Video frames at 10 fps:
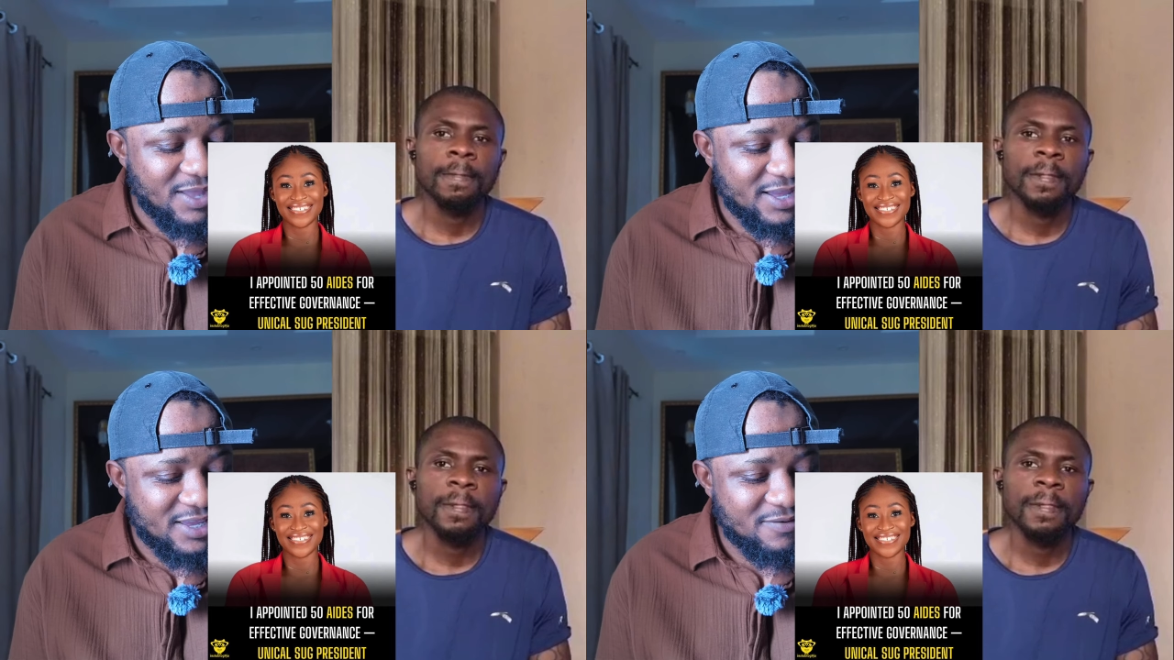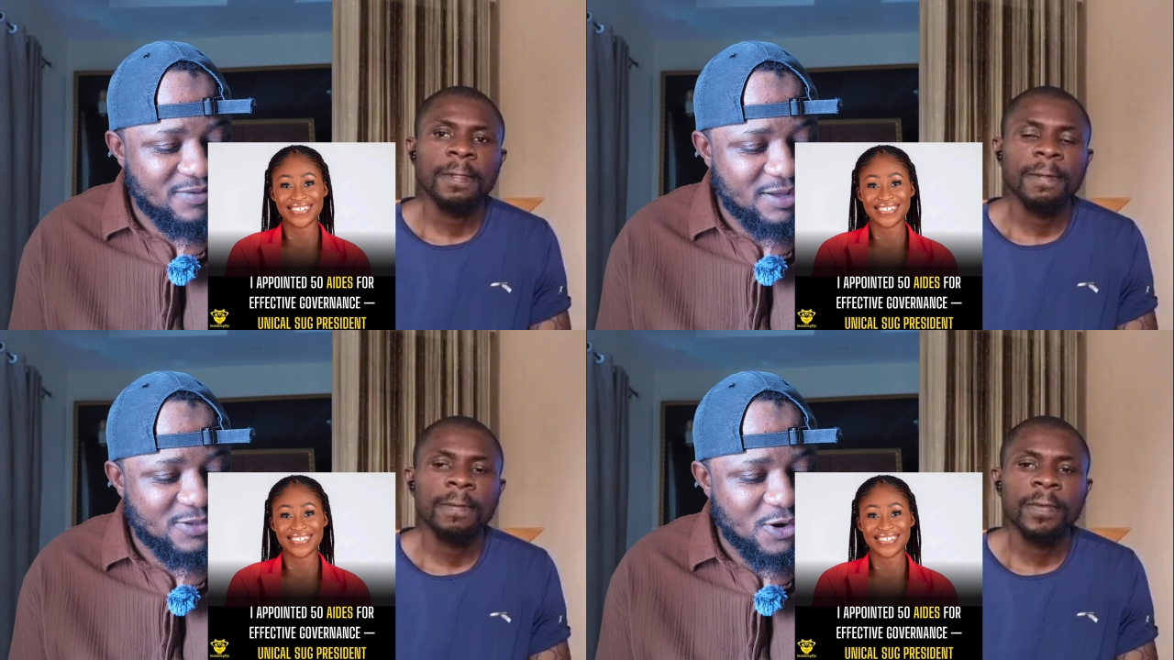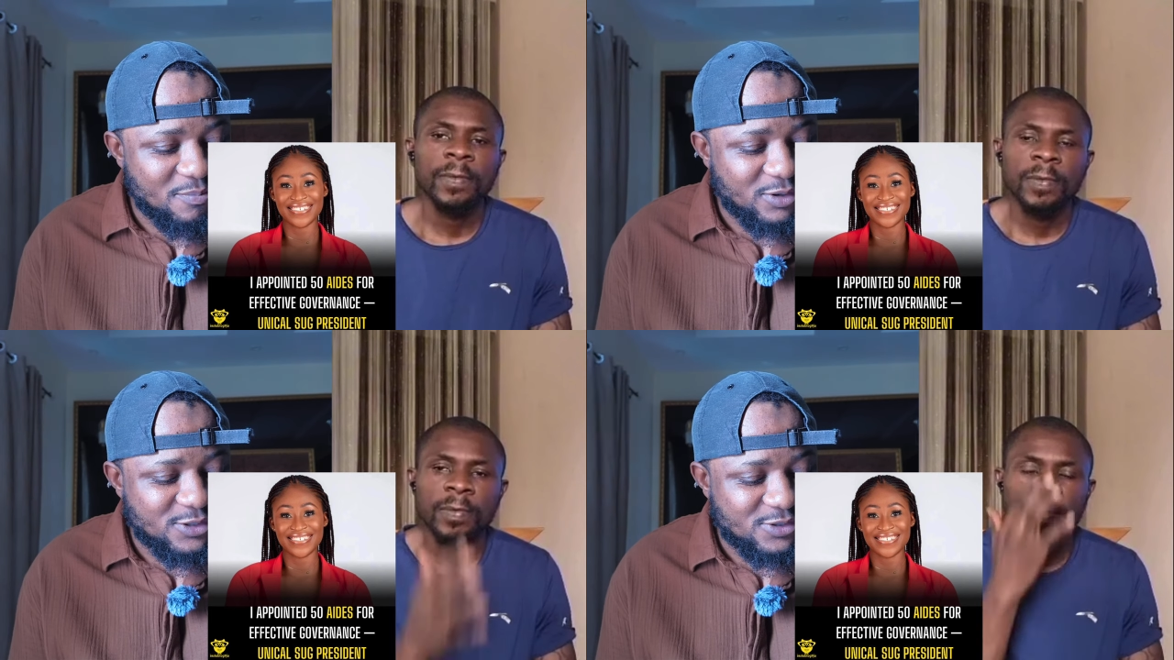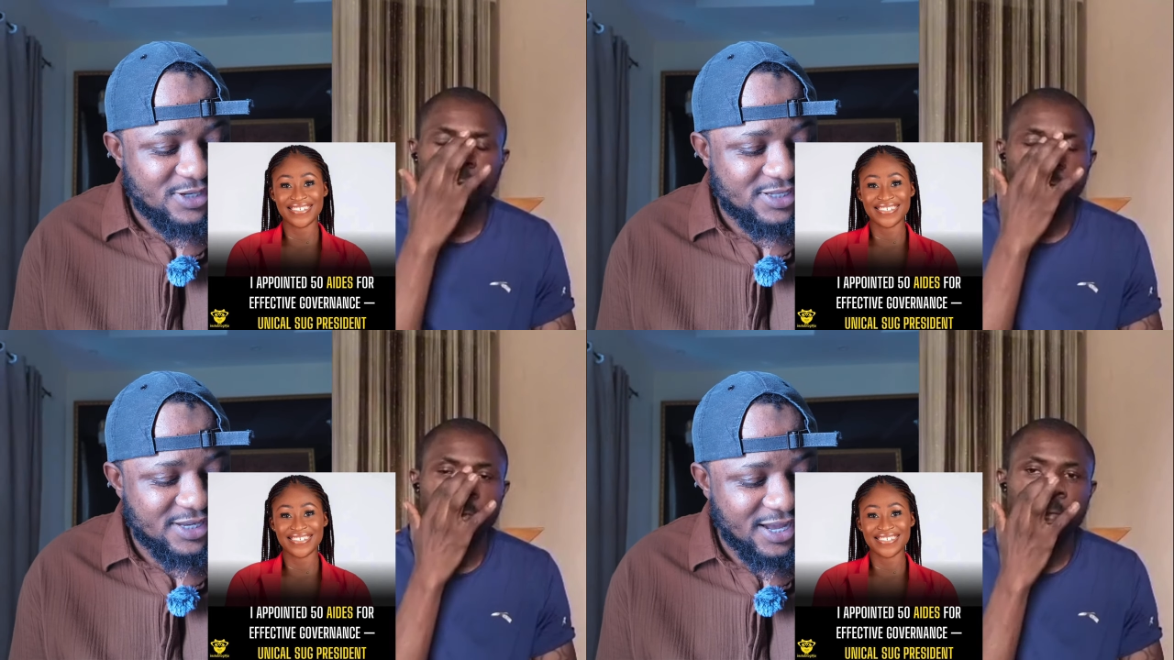Speaker 1: they give them the
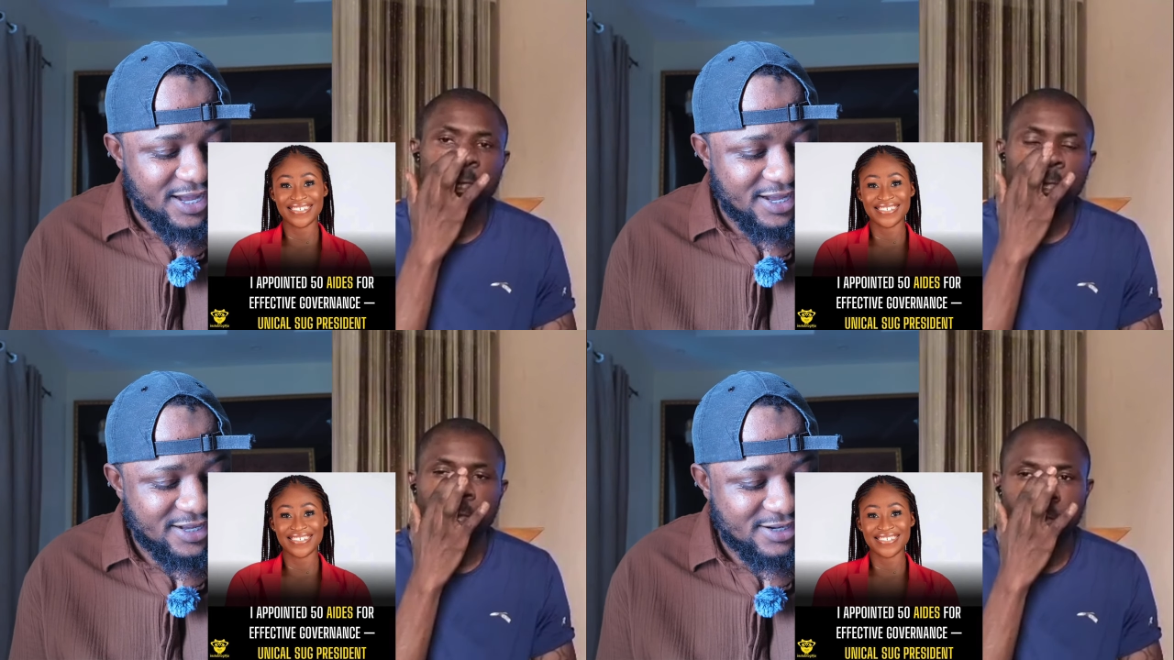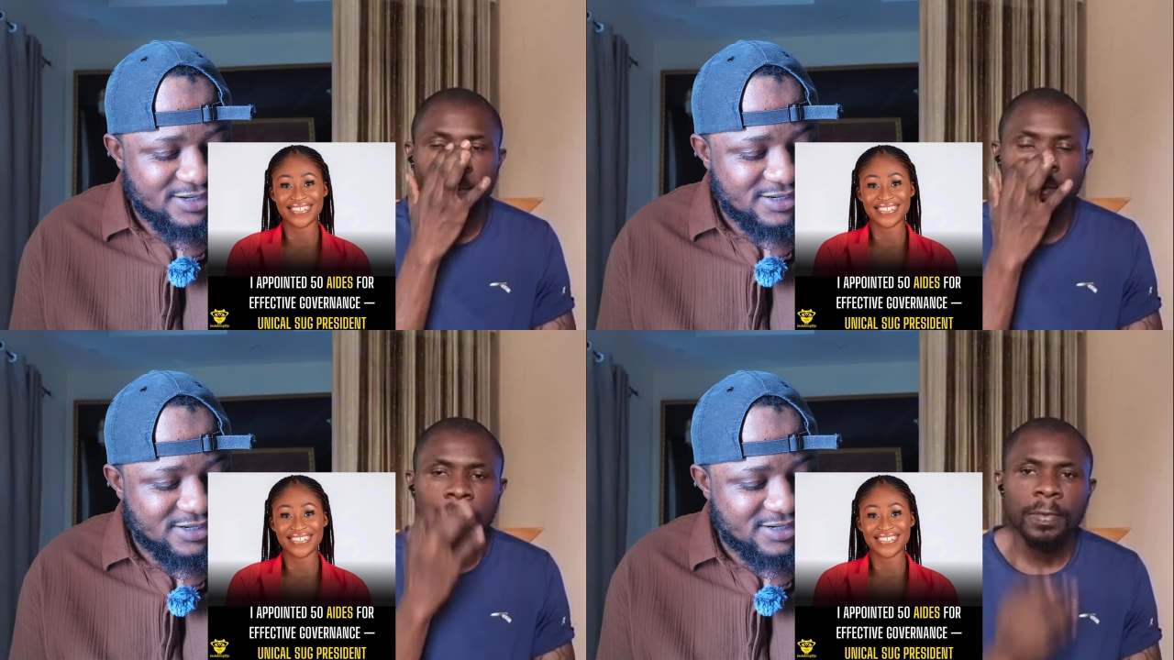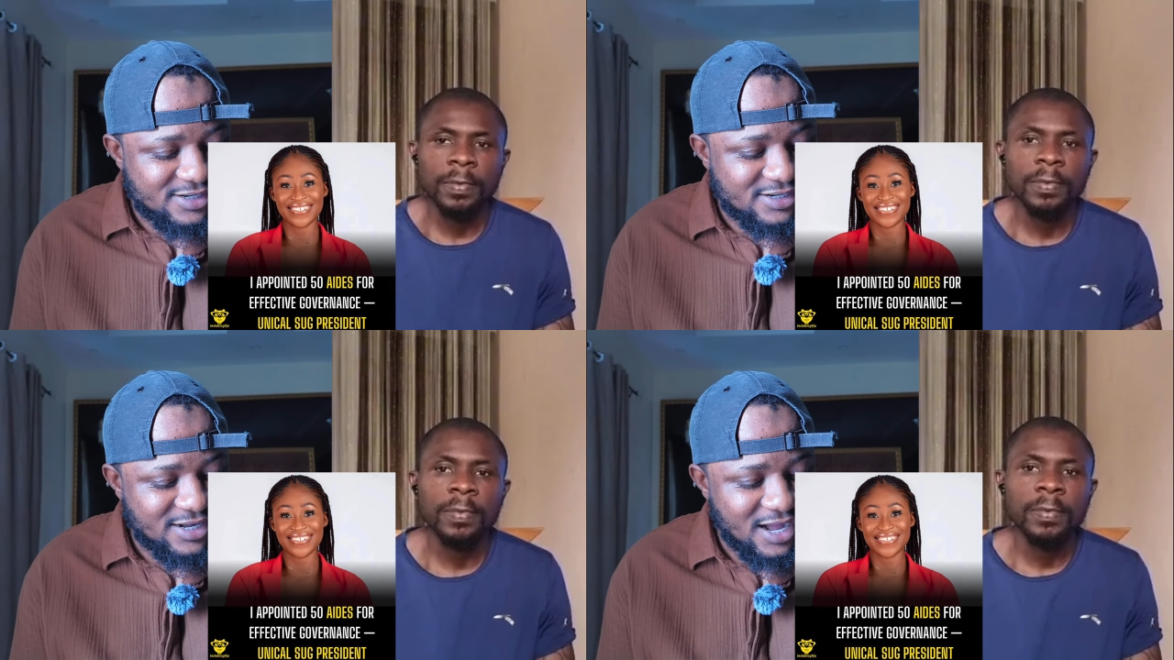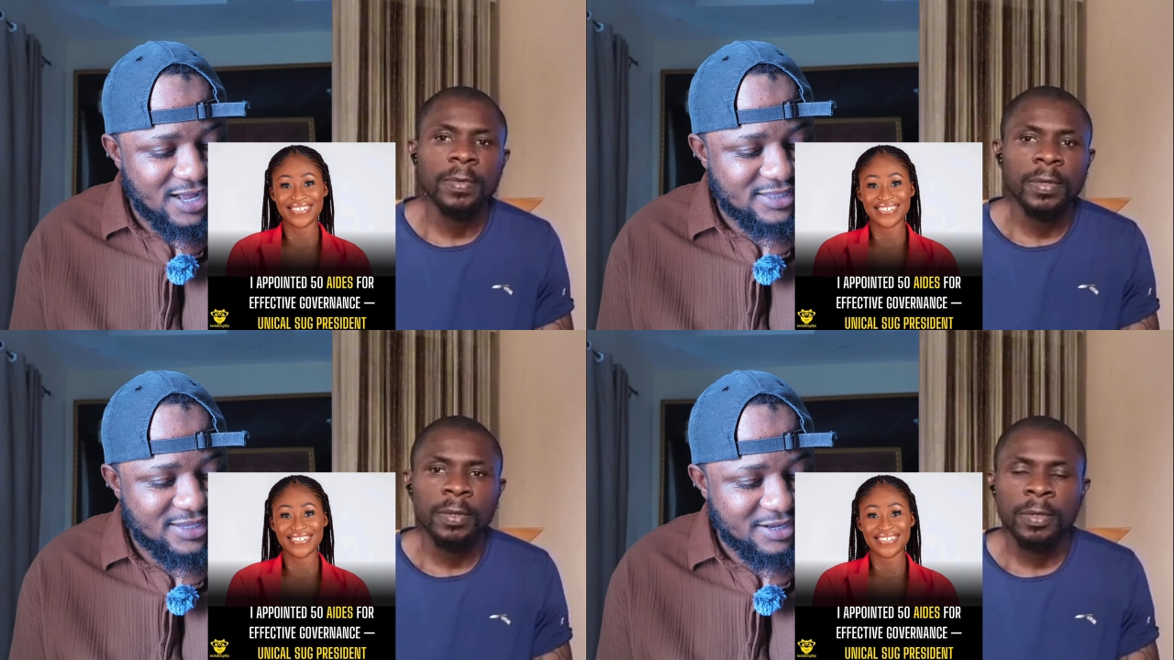opportunity, oh
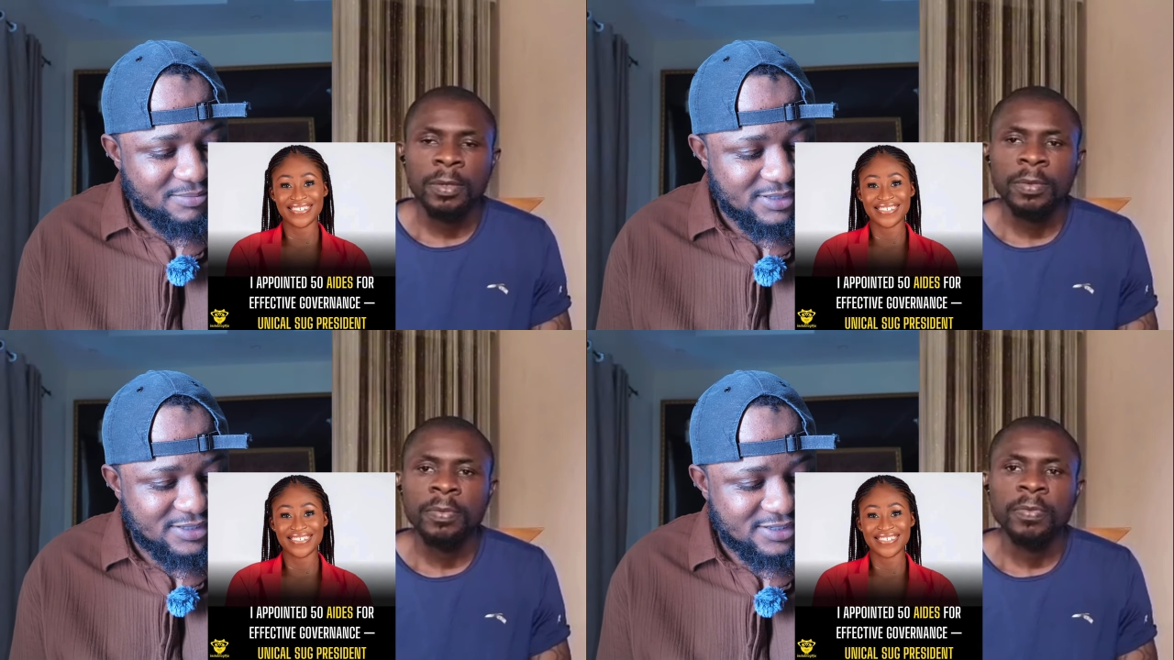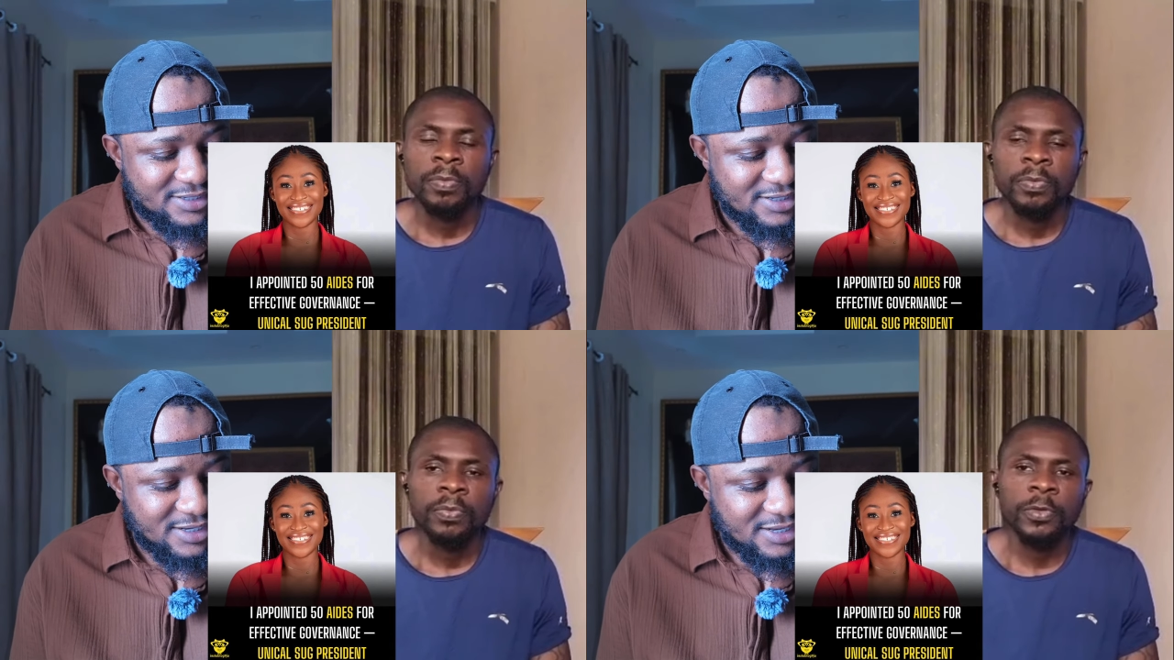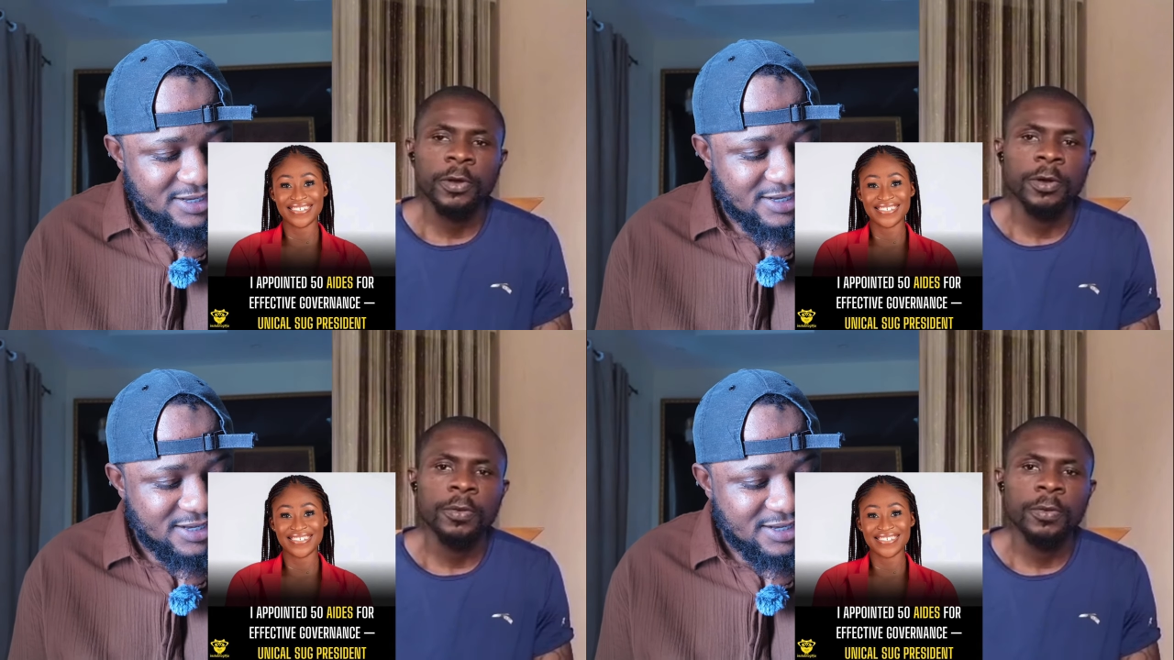God damn it. Yeah.